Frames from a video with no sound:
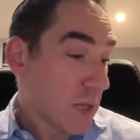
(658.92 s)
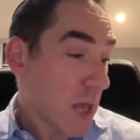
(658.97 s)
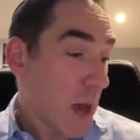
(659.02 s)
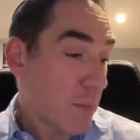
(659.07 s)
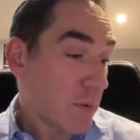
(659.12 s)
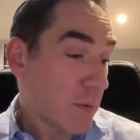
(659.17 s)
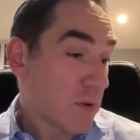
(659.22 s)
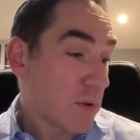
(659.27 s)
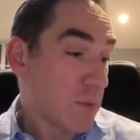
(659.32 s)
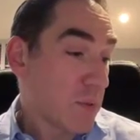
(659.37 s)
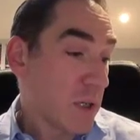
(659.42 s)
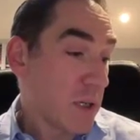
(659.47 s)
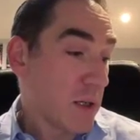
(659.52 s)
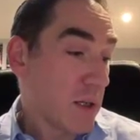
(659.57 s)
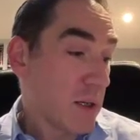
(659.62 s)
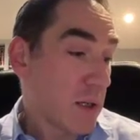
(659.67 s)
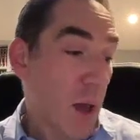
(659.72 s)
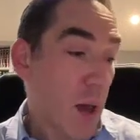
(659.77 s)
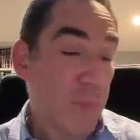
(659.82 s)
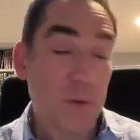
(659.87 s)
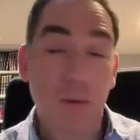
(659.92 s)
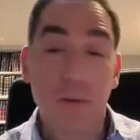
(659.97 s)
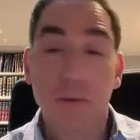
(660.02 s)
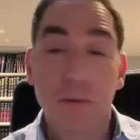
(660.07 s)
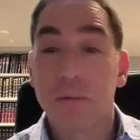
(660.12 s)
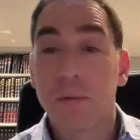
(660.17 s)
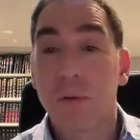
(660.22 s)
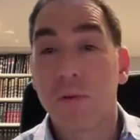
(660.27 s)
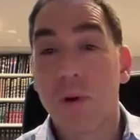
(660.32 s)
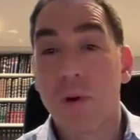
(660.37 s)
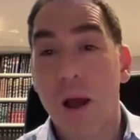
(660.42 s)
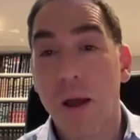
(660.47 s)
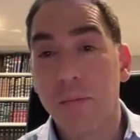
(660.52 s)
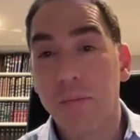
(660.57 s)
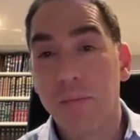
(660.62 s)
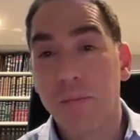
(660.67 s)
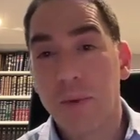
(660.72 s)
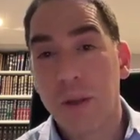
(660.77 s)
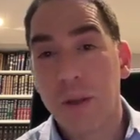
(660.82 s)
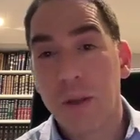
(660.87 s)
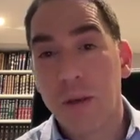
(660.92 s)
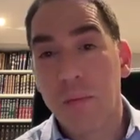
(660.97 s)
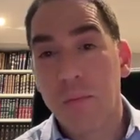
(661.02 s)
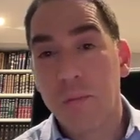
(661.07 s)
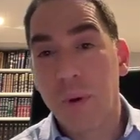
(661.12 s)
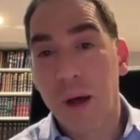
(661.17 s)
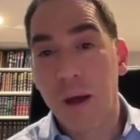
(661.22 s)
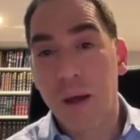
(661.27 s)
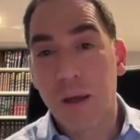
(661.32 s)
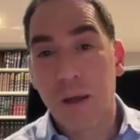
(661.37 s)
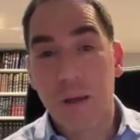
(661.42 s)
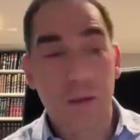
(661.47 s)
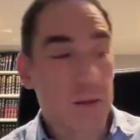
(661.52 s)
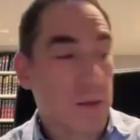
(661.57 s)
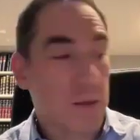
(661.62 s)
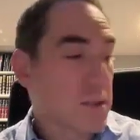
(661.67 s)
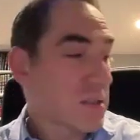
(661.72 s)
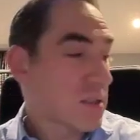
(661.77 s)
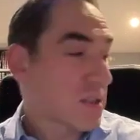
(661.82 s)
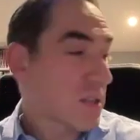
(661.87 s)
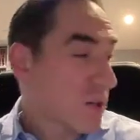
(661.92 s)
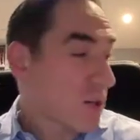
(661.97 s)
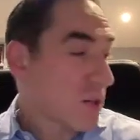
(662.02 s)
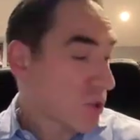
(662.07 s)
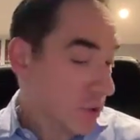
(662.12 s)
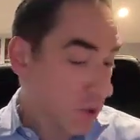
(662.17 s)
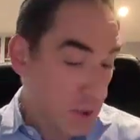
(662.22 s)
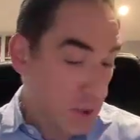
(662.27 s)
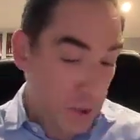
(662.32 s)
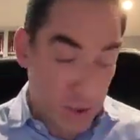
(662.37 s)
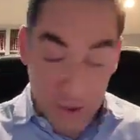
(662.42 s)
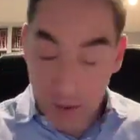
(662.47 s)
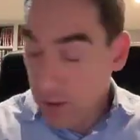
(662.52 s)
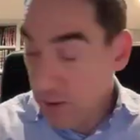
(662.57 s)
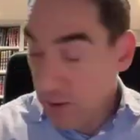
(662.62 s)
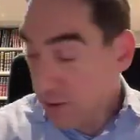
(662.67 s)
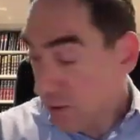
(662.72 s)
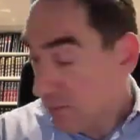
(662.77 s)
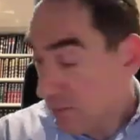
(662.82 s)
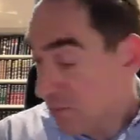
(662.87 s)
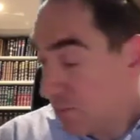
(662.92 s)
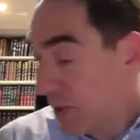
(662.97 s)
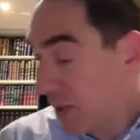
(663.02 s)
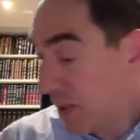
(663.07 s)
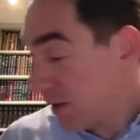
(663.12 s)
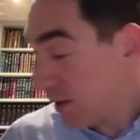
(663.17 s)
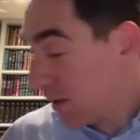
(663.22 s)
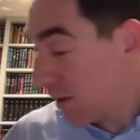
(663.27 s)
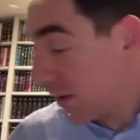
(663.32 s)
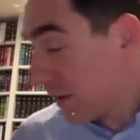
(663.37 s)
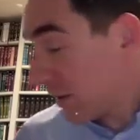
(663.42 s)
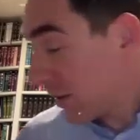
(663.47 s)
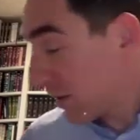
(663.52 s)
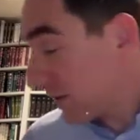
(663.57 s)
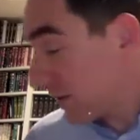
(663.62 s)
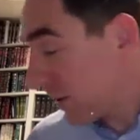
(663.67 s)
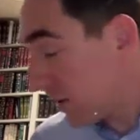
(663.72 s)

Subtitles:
committing capital crime by essentially behaving